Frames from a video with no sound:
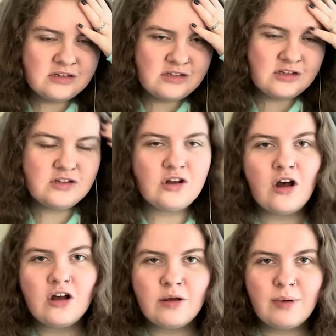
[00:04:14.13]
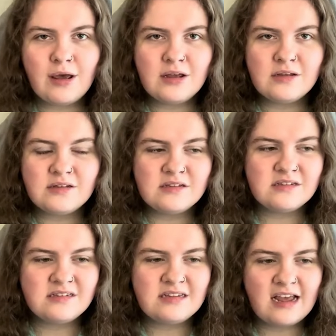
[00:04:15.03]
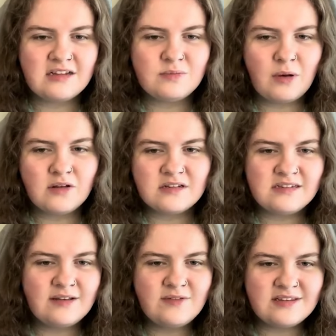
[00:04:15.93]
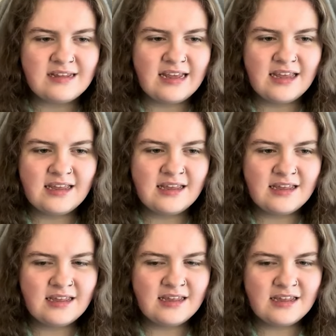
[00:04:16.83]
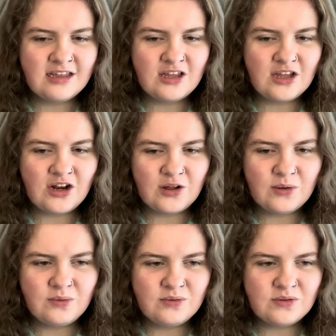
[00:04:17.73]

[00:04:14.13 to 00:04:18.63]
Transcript: to talk about sex positivity, you know?